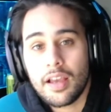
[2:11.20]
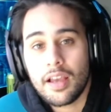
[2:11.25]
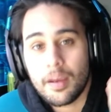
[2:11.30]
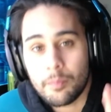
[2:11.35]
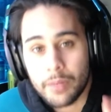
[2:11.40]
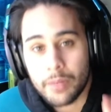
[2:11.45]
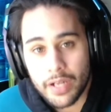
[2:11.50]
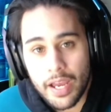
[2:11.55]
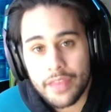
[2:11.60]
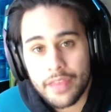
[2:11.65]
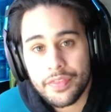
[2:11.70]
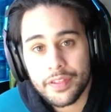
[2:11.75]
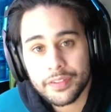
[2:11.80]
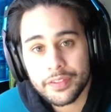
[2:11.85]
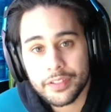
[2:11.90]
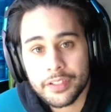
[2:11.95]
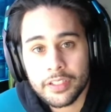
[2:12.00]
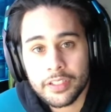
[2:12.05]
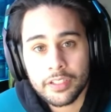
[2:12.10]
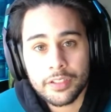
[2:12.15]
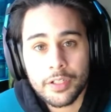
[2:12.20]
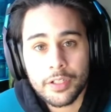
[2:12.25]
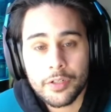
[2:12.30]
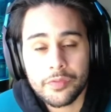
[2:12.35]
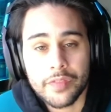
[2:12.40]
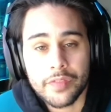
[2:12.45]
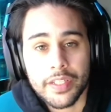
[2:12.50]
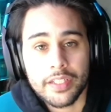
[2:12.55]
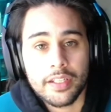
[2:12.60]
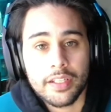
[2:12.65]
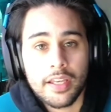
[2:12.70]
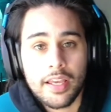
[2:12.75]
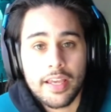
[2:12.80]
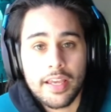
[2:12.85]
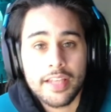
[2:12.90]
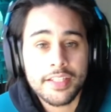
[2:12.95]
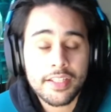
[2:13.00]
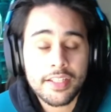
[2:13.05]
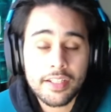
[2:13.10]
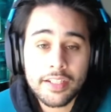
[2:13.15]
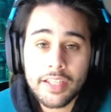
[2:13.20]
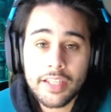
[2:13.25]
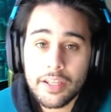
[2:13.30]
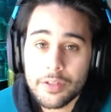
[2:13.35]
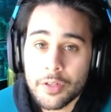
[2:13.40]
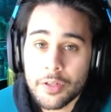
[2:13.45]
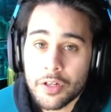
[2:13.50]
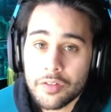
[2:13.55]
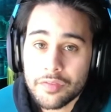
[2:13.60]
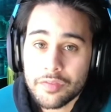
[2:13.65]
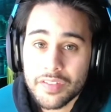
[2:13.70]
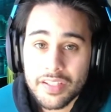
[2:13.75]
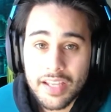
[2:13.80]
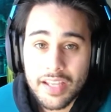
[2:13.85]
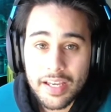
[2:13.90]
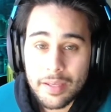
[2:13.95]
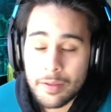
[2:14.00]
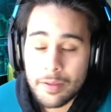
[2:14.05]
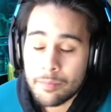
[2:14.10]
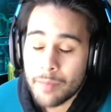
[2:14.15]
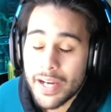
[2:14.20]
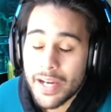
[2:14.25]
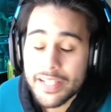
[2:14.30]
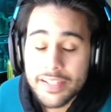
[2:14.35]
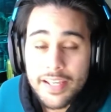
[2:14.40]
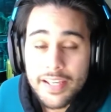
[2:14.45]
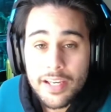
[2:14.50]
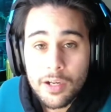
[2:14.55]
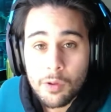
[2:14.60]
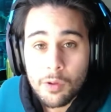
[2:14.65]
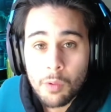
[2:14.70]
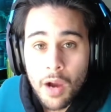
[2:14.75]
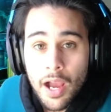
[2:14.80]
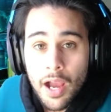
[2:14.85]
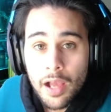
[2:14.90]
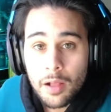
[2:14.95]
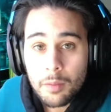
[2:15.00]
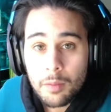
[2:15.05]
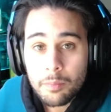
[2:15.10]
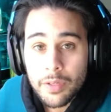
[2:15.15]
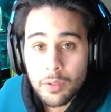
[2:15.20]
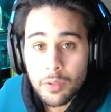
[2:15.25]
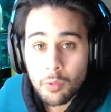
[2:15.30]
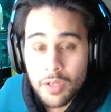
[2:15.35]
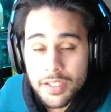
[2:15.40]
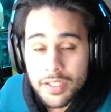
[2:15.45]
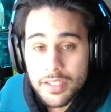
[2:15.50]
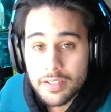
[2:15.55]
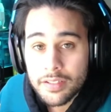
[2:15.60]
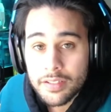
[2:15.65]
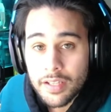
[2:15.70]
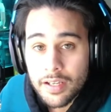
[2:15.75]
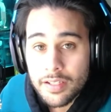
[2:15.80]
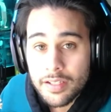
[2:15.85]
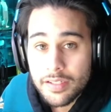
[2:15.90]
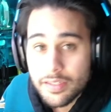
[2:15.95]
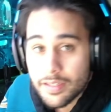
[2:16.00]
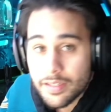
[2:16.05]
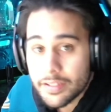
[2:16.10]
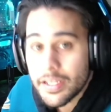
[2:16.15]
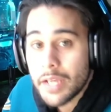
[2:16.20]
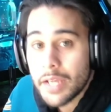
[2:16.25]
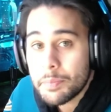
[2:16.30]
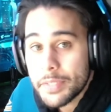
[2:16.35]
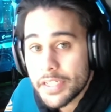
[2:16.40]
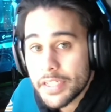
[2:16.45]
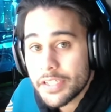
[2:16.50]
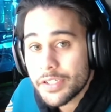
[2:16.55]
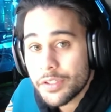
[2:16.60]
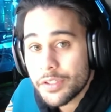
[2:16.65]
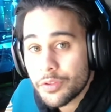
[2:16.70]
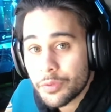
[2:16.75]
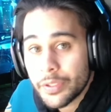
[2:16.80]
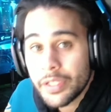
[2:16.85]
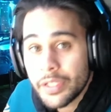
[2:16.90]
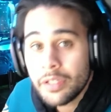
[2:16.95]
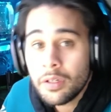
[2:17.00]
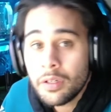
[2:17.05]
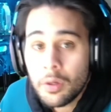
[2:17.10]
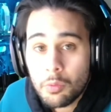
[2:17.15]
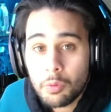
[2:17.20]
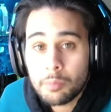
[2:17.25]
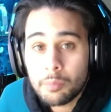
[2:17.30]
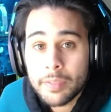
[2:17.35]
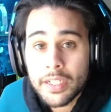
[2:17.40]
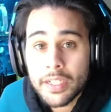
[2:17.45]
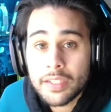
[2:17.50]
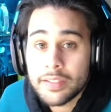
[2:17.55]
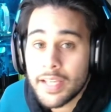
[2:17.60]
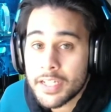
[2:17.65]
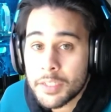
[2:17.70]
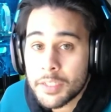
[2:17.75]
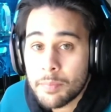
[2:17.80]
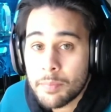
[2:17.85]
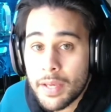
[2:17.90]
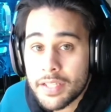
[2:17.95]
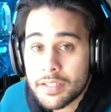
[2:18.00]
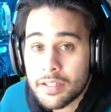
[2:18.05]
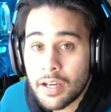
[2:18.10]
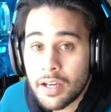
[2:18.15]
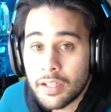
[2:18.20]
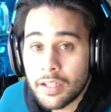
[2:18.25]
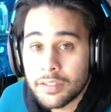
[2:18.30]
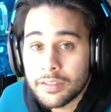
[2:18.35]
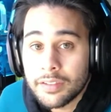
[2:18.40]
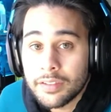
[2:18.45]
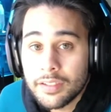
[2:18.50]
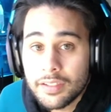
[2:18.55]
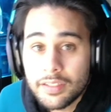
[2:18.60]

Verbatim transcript: but I think they're gonna nerf it. It's gonna get nerfed, it might take a while, but once it does, the Type 63 will be the next best gun.